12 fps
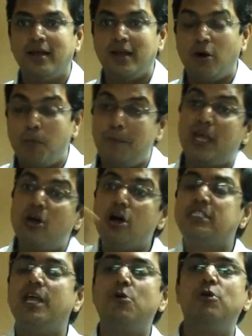Now,
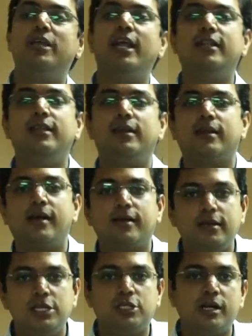because I could get that
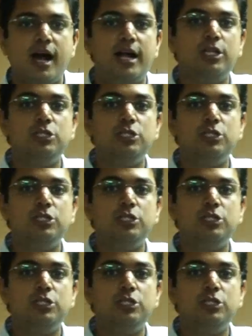card